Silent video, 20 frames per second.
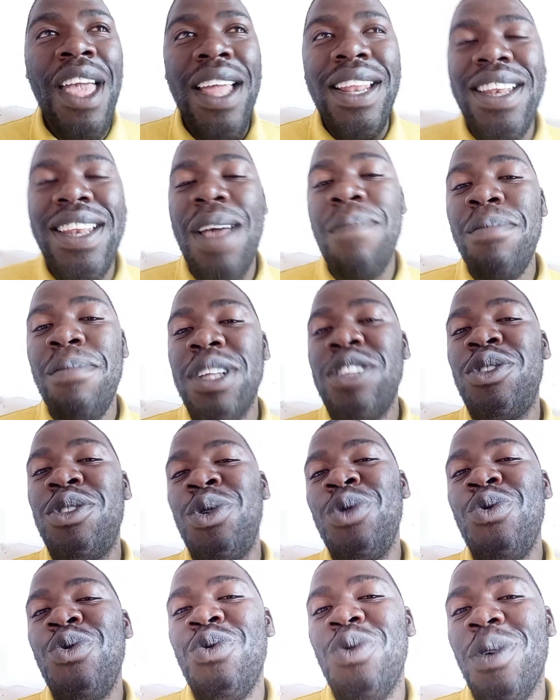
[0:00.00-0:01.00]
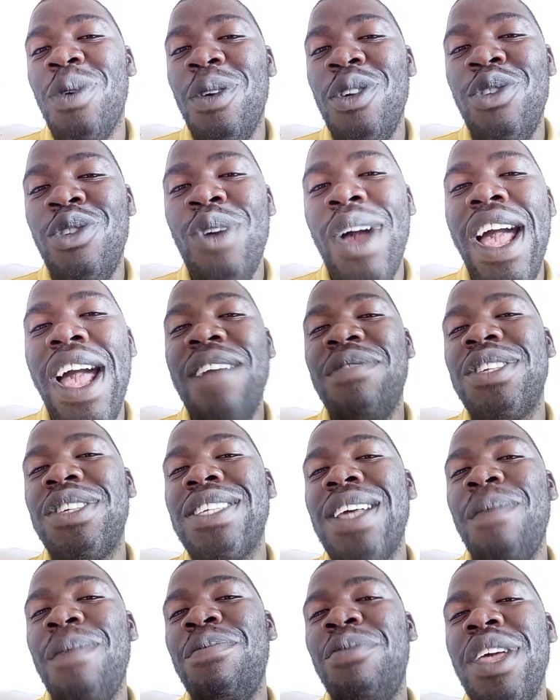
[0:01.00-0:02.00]
Number two, you have
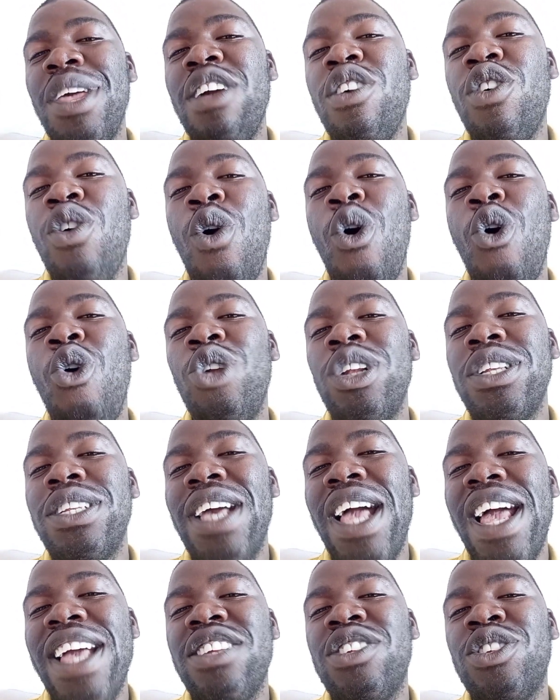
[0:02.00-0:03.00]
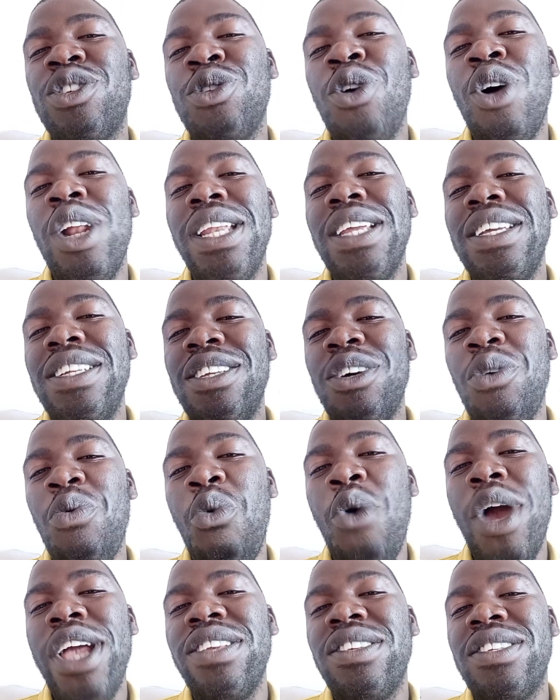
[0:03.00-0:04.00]
something called a solid
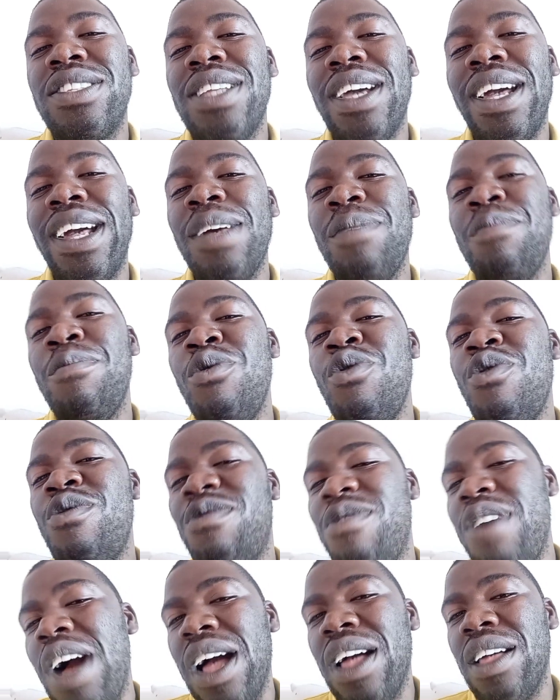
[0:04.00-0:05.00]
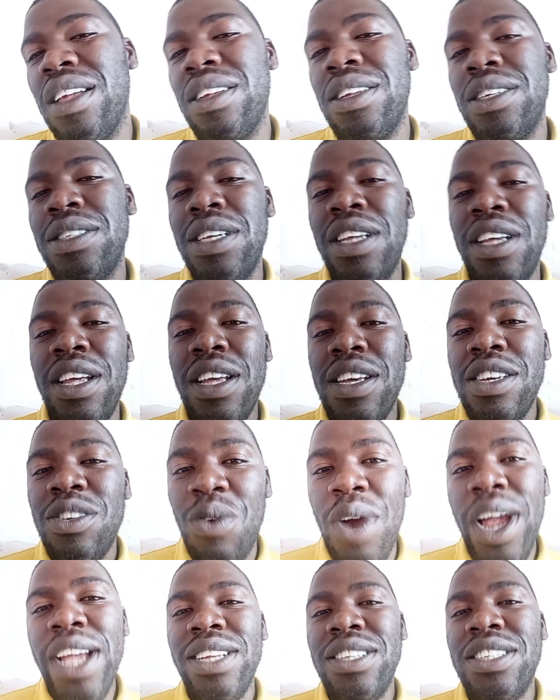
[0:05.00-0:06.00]
waste remover,
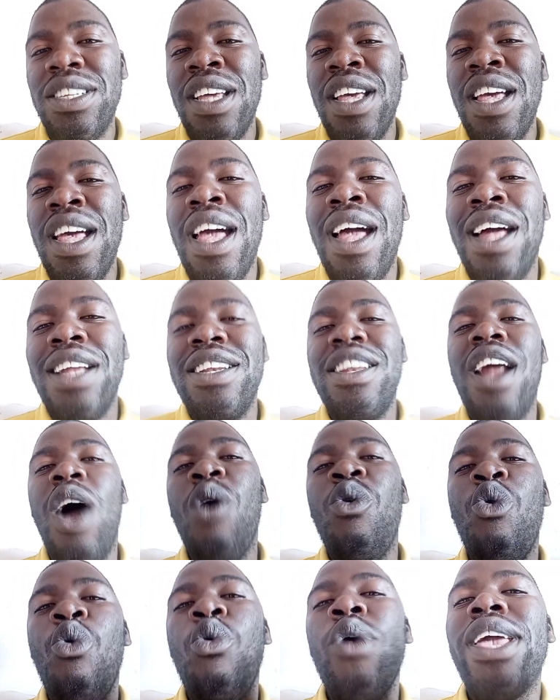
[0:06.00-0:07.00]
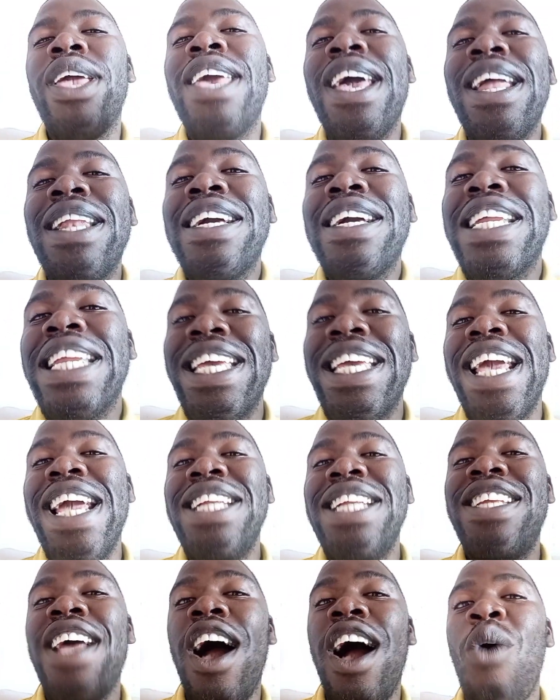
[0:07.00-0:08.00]
right? Now, we can
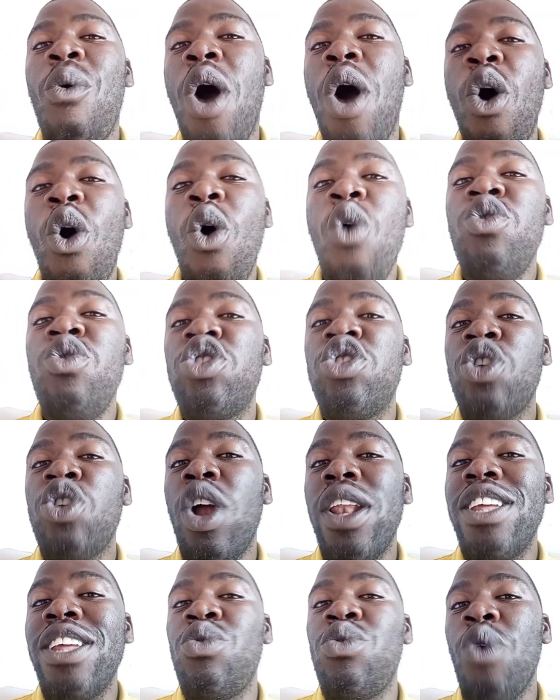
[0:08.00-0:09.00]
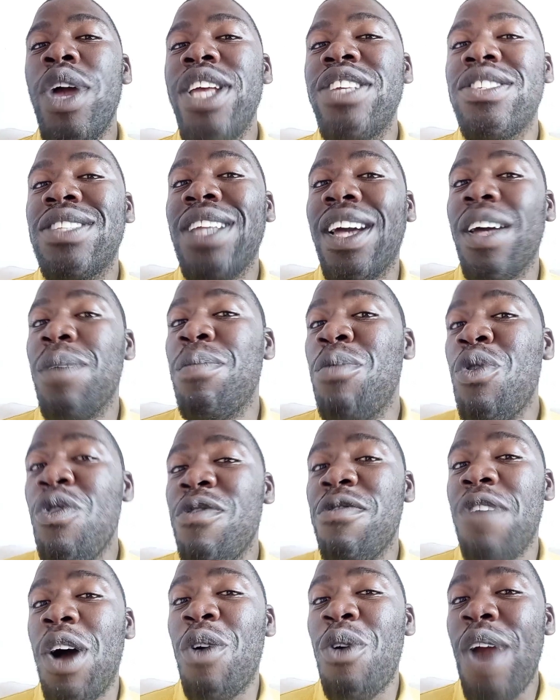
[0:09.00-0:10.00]
create our own solid waste
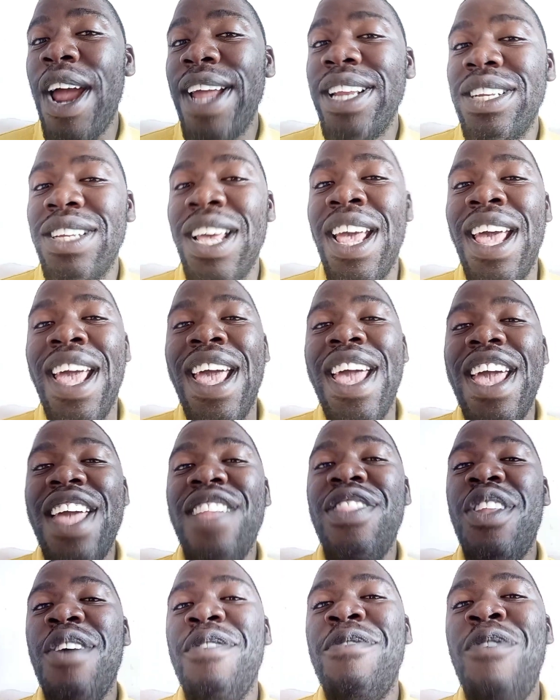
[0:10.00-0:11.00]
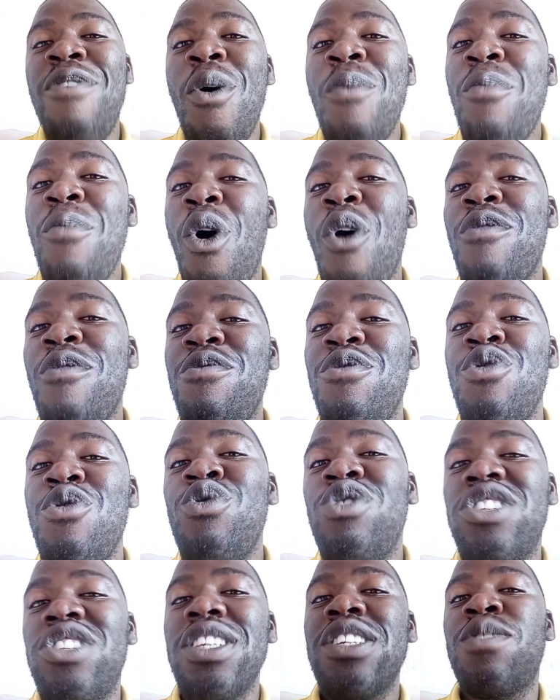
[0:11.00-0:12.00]
remover, right? In the form of
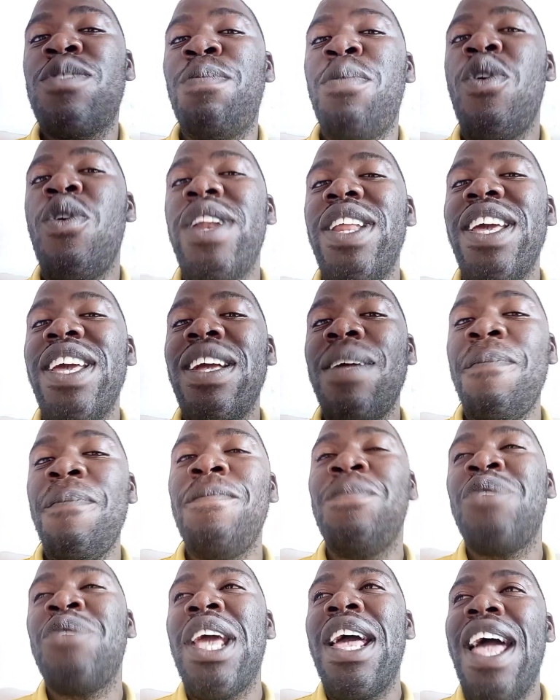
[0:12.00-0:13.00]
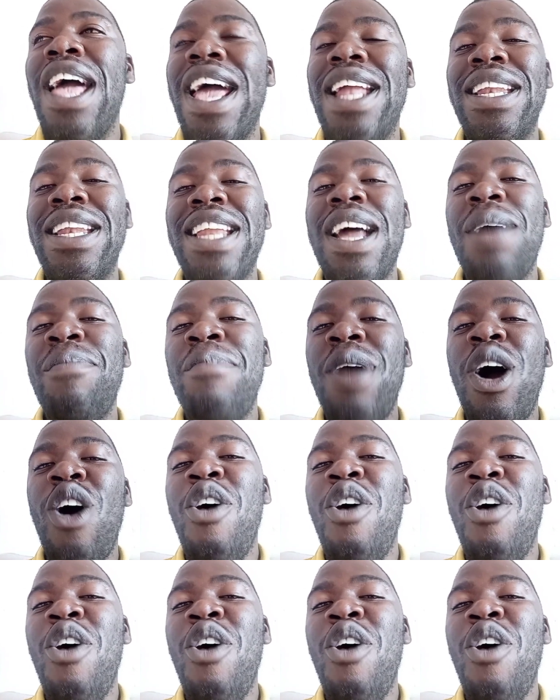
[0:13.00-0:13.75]
you just putting a number